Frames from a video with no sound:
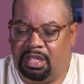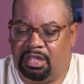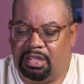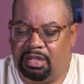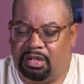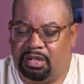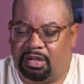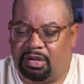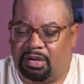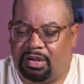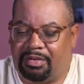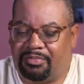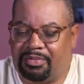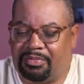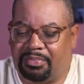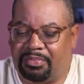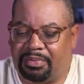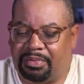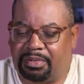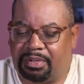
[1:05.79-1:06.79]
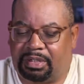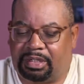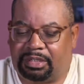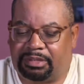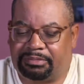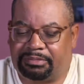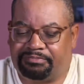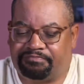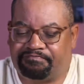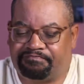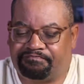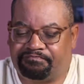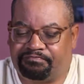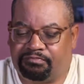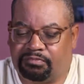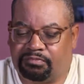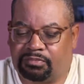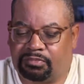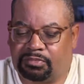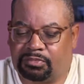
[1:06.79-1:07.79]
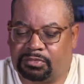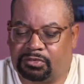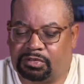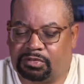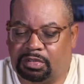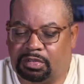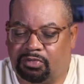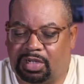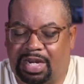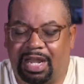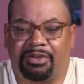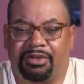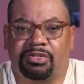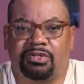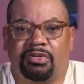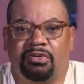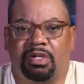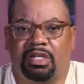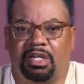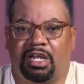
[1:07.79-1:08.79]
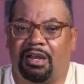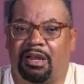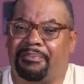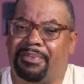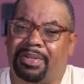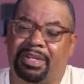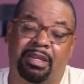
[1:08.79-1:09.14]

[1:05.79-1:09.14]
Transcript: I remember when I was growing up,